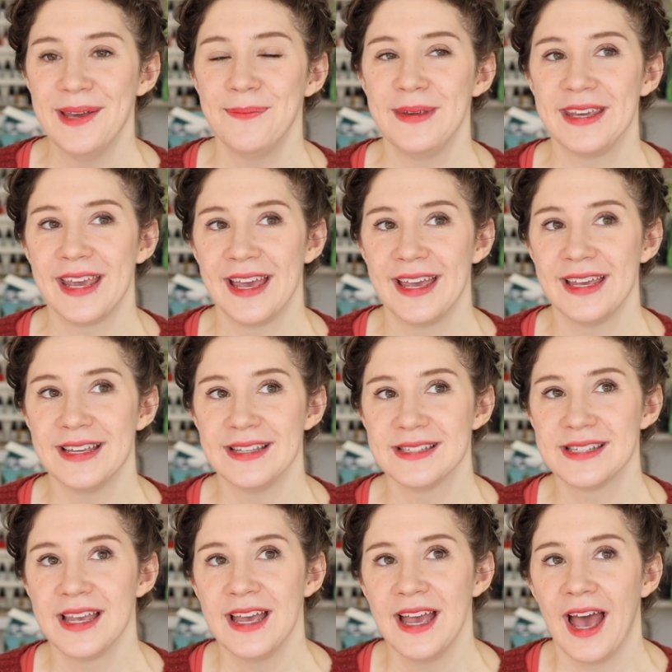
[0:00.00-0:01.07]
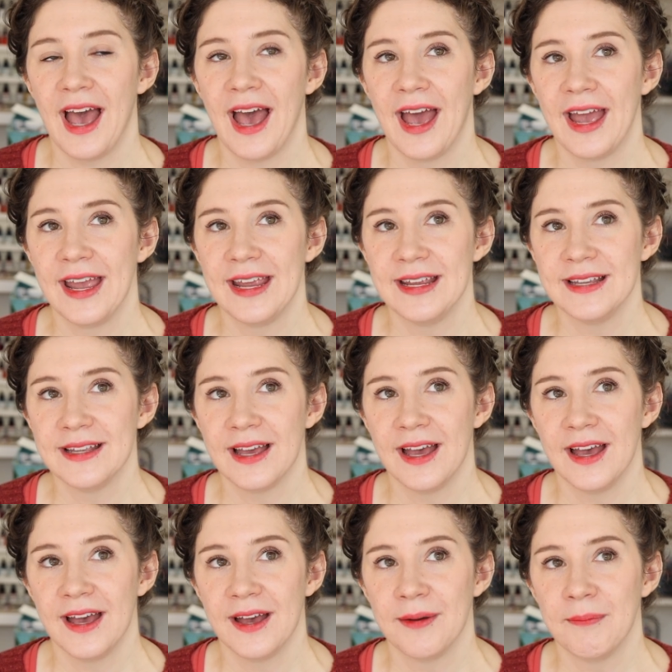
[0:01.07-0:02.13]
because I,
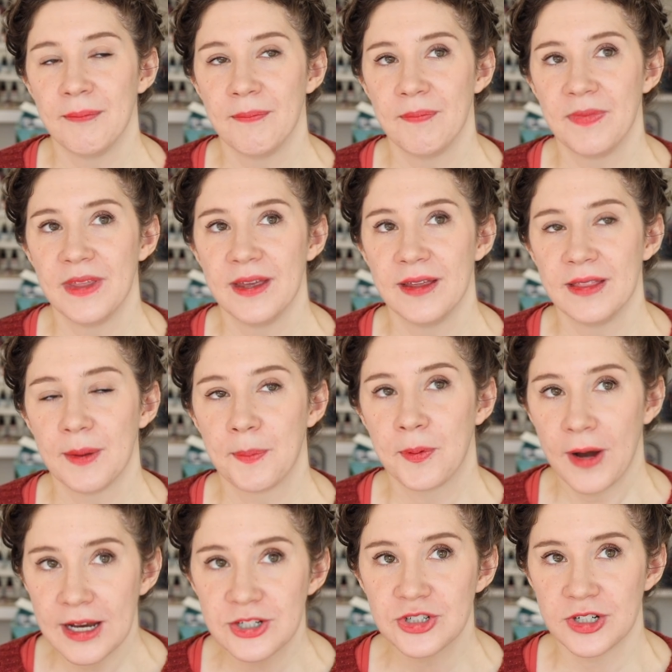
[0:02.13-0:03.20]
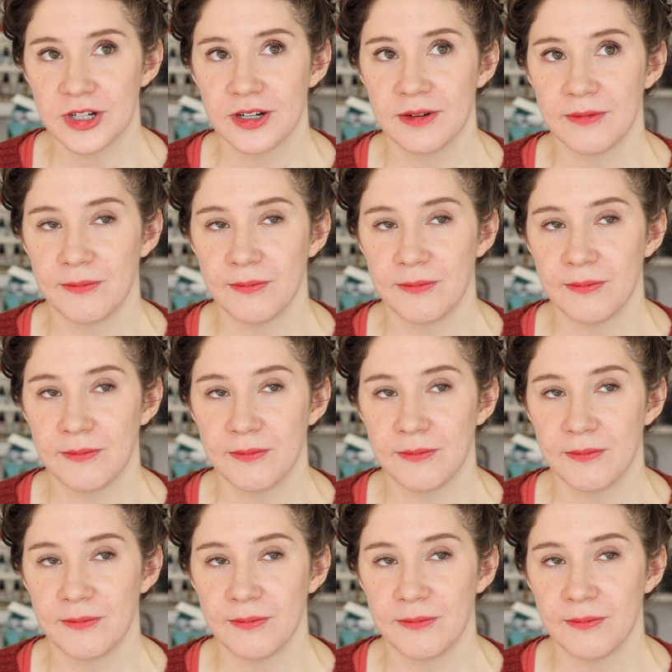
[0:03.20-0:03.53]
um, the, the pressure,